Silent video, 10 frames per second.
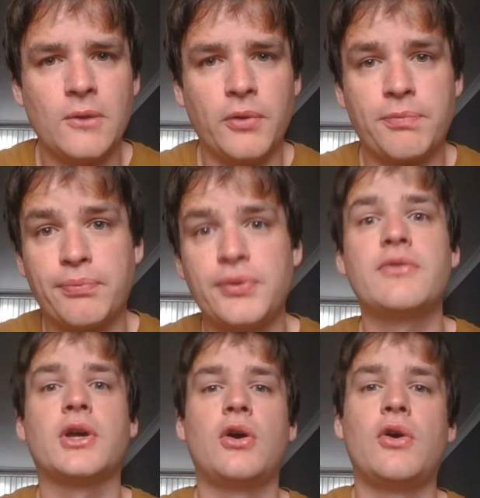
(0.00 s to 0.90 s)
with
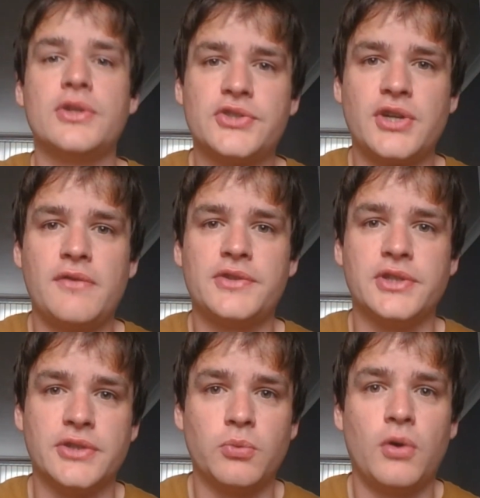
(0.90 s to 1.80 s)
pre-recorded
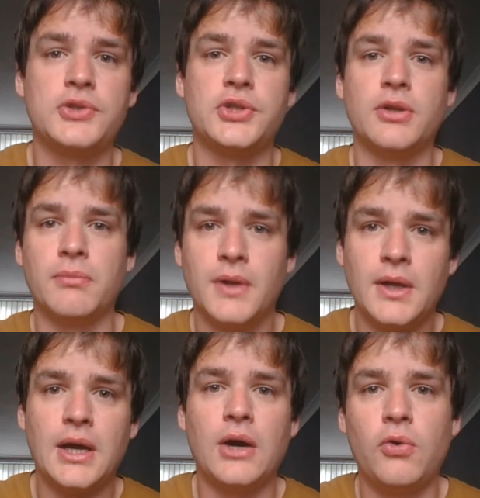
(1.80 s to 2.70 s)
services and watching them
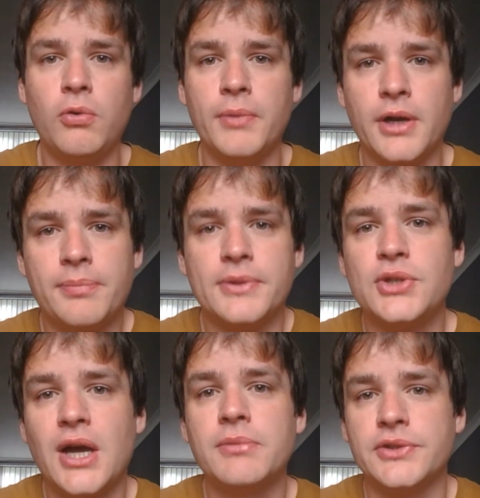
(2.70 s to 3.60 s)
at home in our
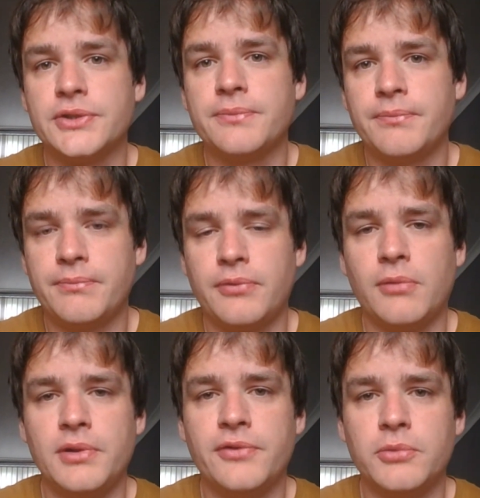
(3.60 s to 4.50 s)
pajamas,
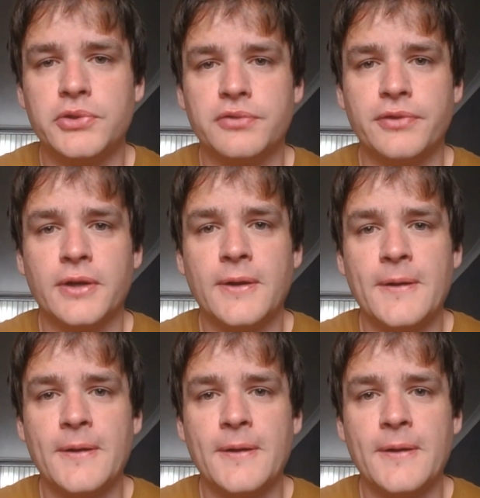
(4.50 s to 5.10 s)
probably for most of you.